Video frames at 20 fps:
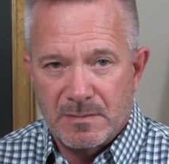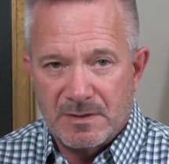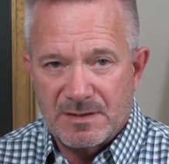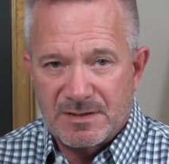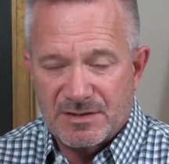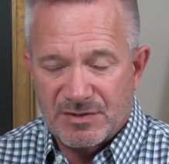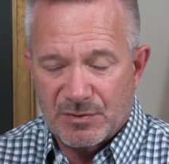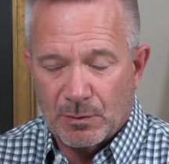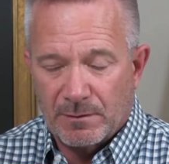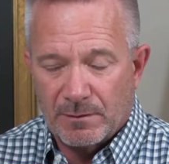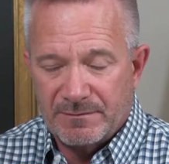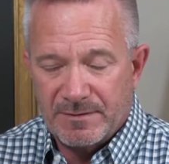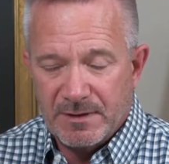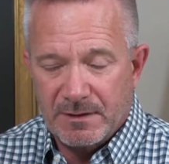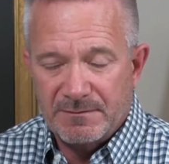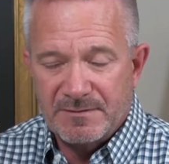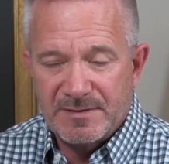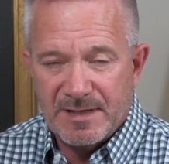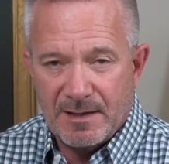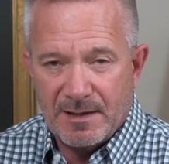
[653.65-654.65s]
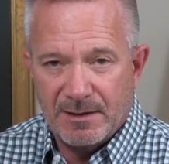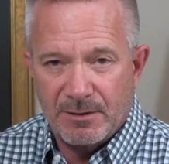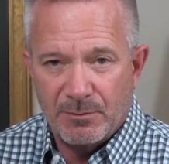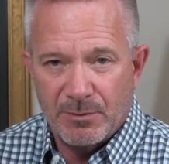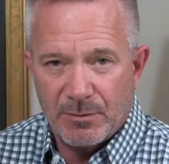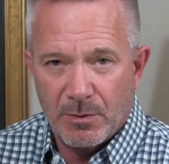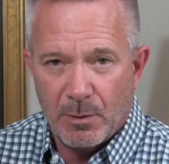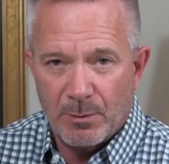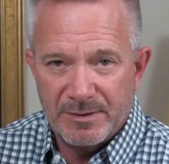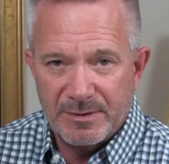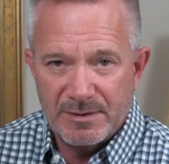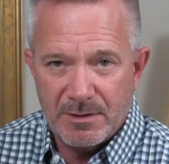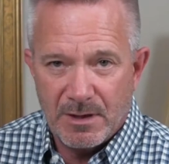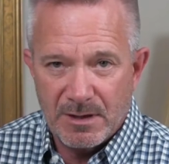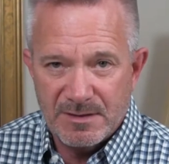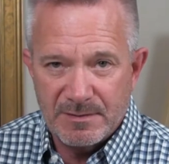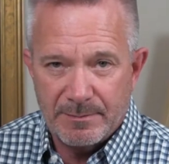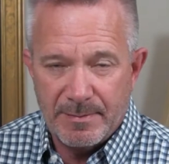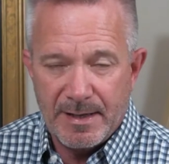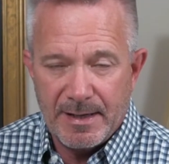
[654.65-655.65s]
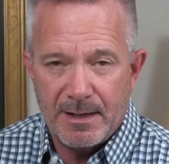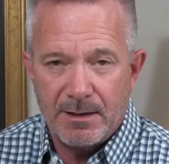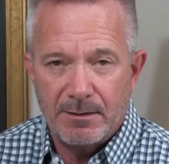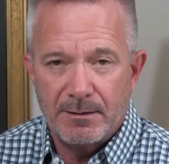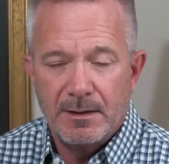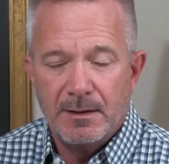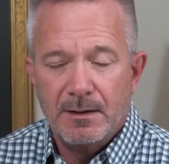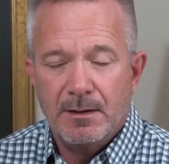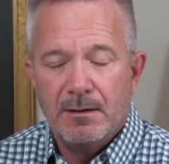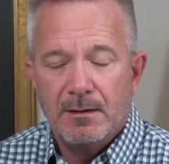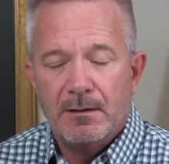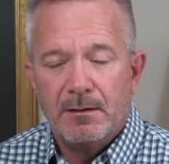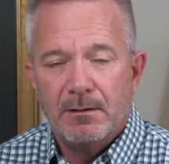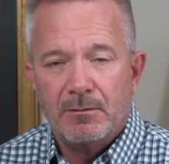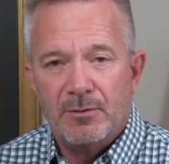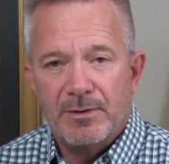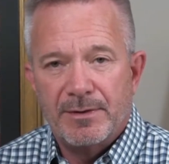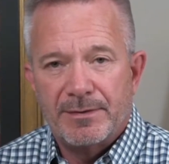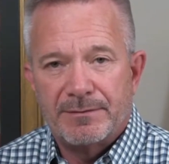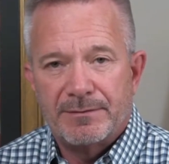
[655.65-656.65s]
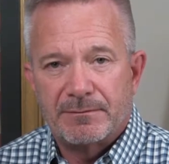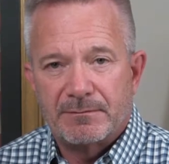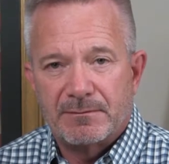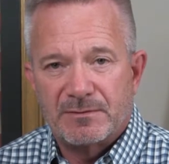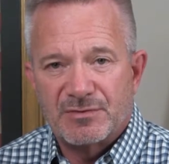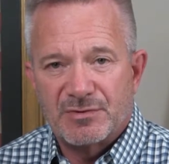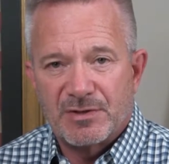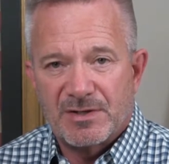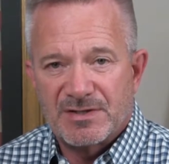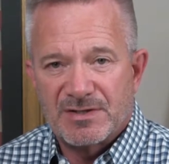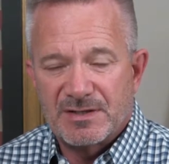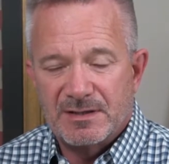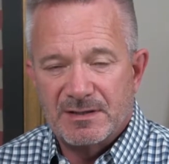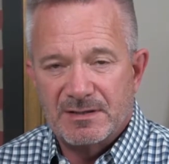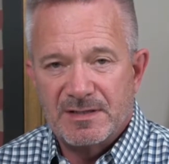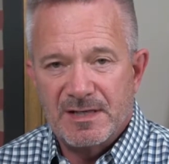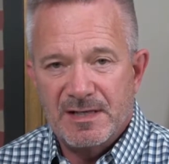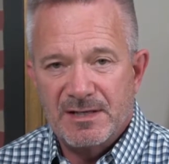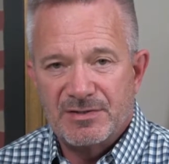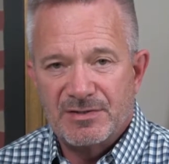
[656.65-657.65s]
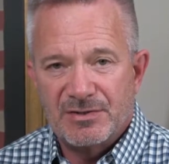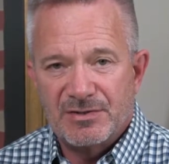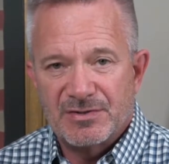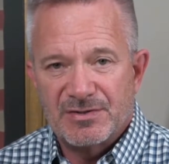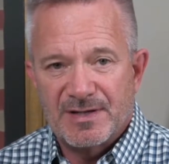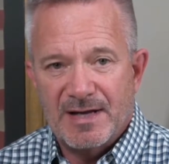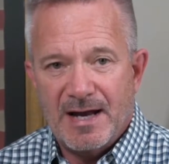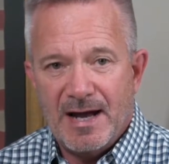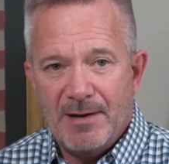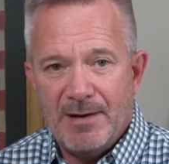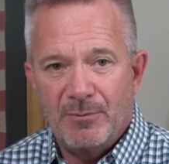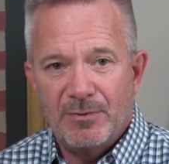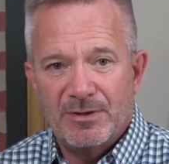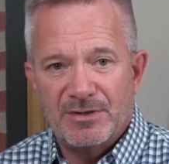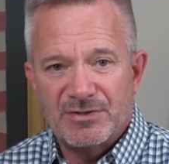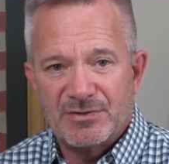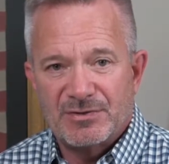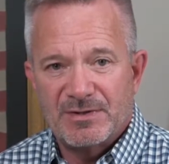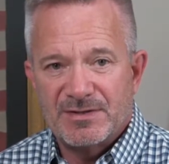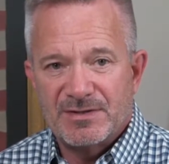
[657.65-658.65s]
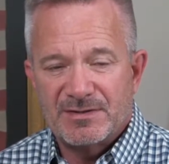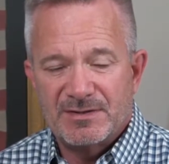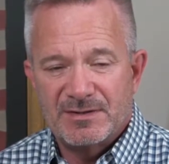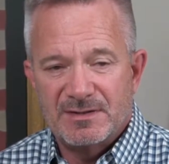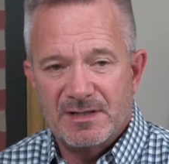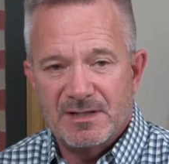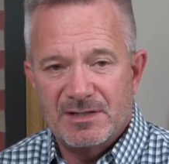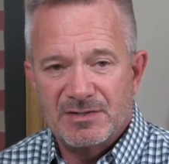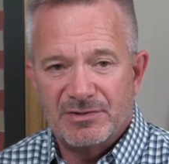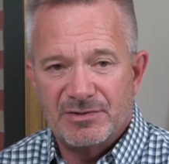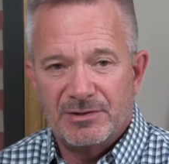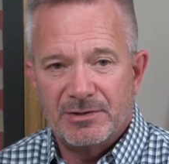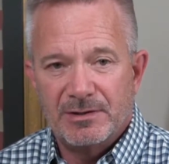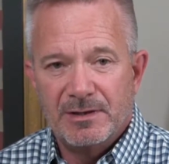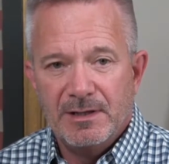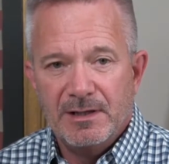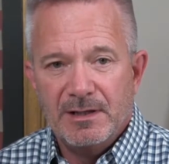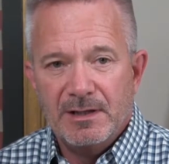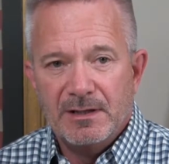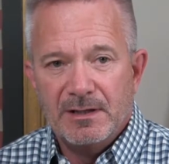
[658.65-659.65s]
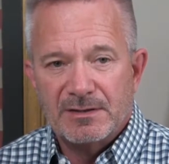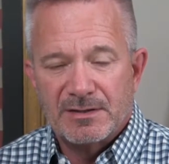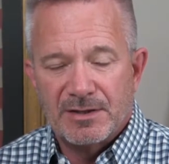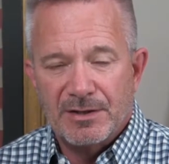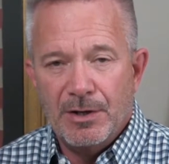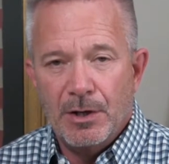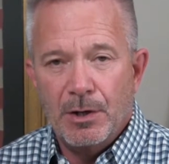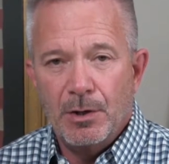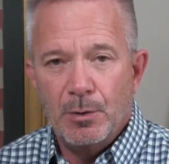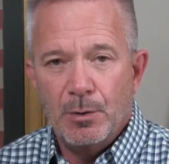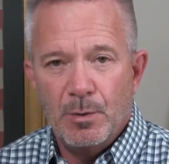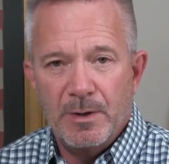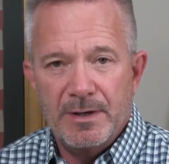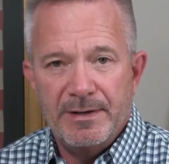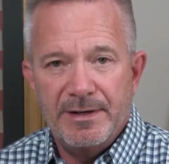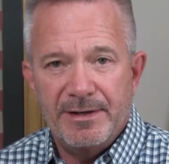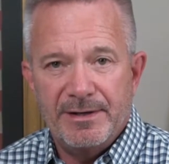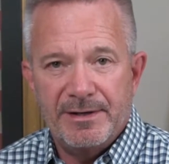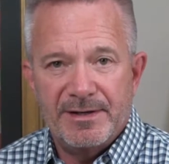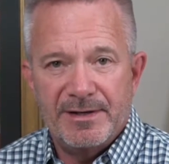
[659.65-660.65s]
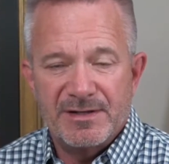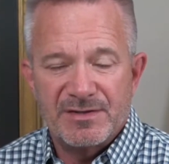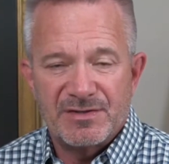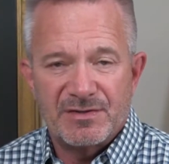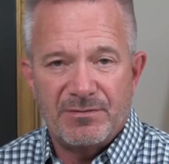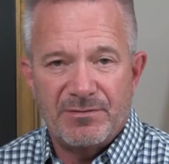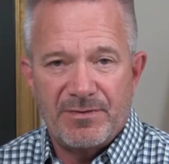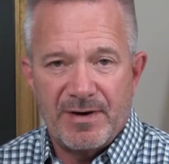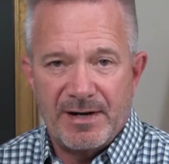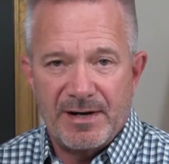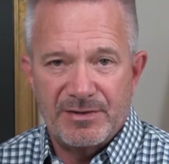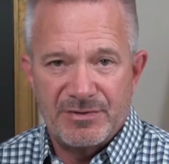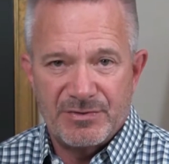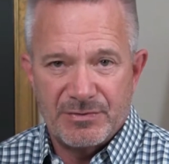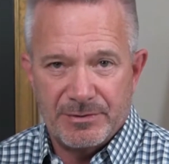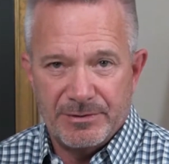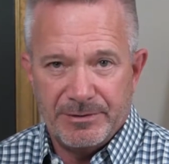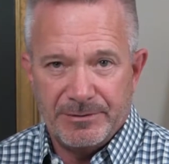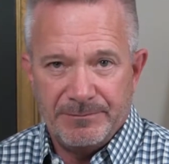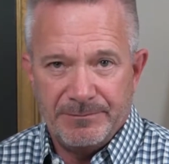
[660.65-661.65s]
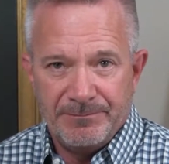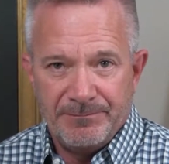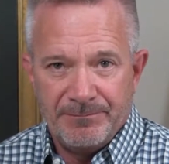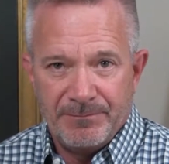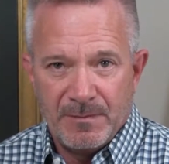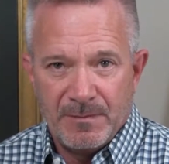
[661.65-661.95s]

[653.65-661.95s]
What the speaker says: sort of dovetailing with what we talked about with trusting teachers, that I'm going to trust the teacher to know when there is a fire drill